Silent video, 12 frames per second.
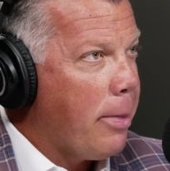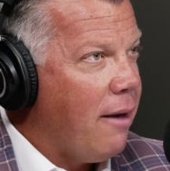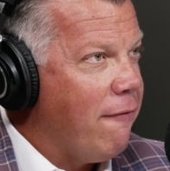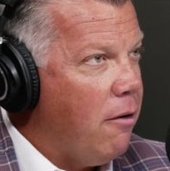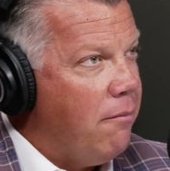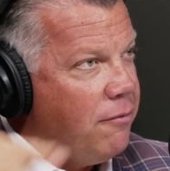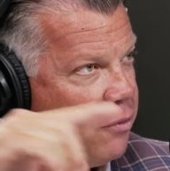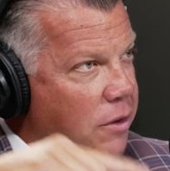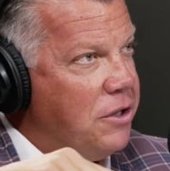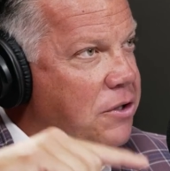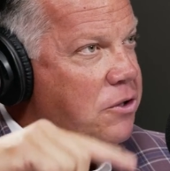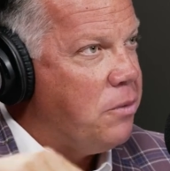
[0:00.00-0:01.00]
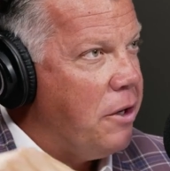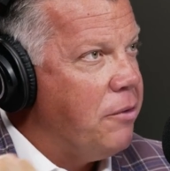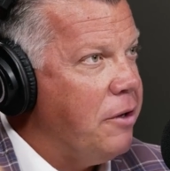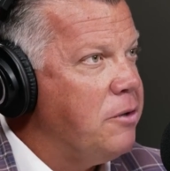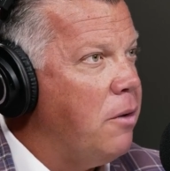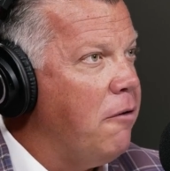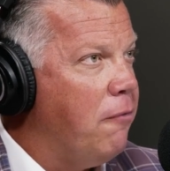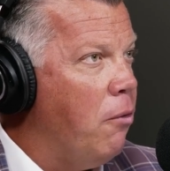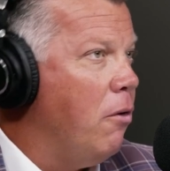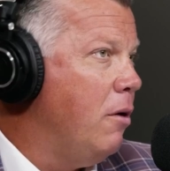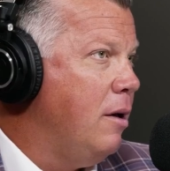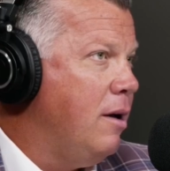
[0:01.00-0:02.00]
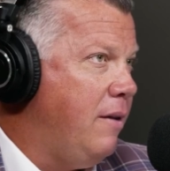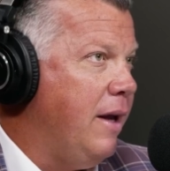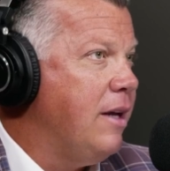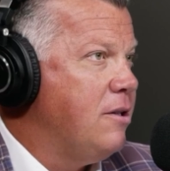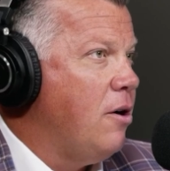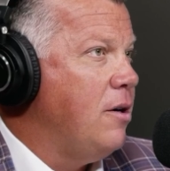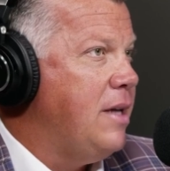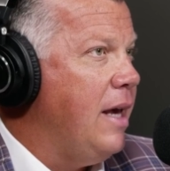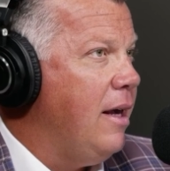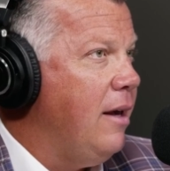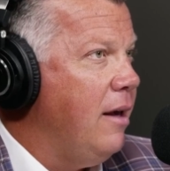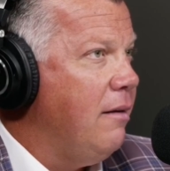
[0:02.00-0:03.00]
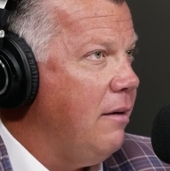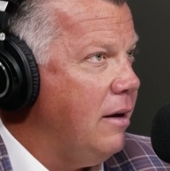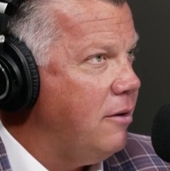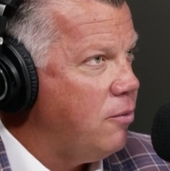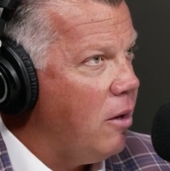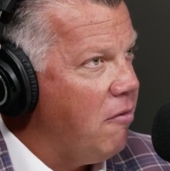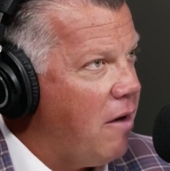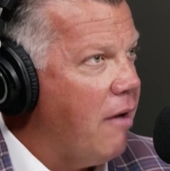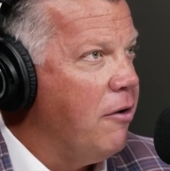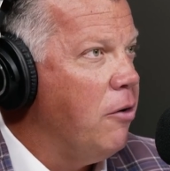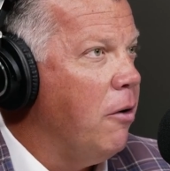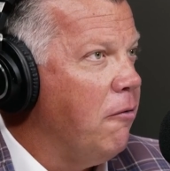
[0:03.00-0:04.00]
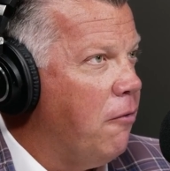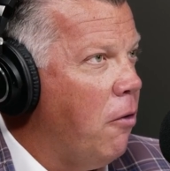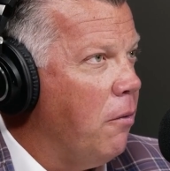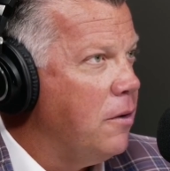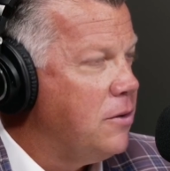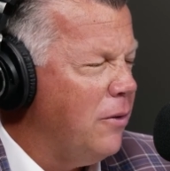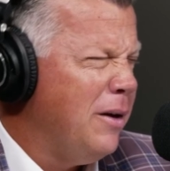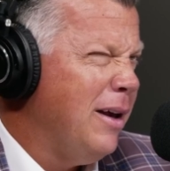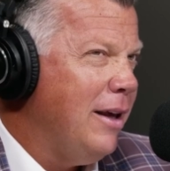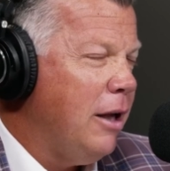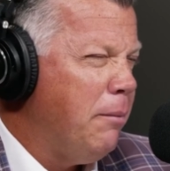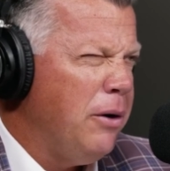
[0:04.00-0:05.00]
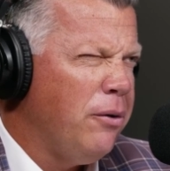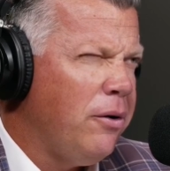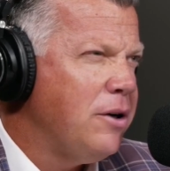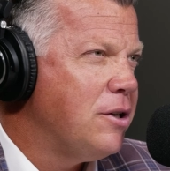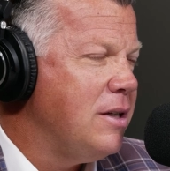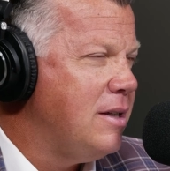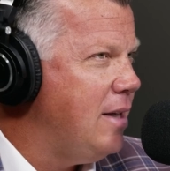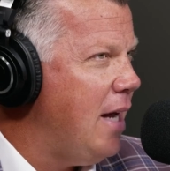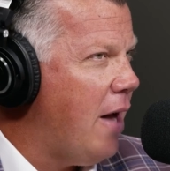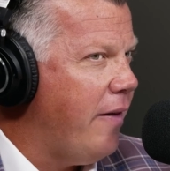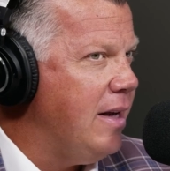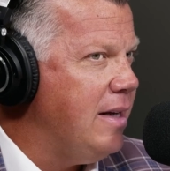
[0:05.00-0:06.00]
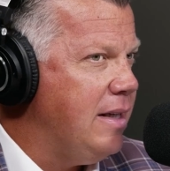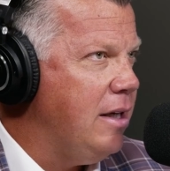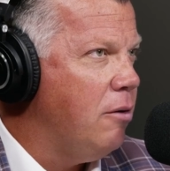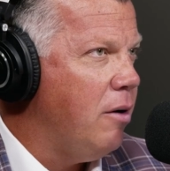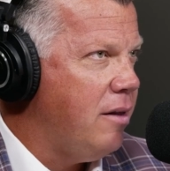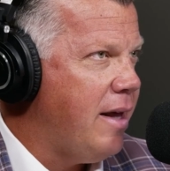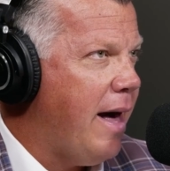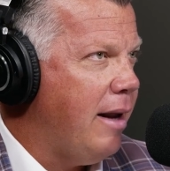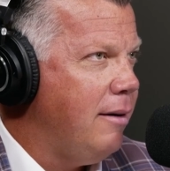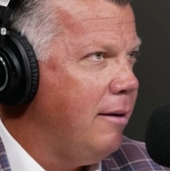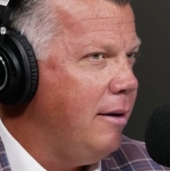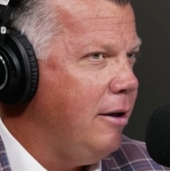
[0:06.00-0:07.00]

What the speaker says: from 22, 23, and 24 they can start taking in 25 and going forward. So it'll be really interesting to see how they deal with that.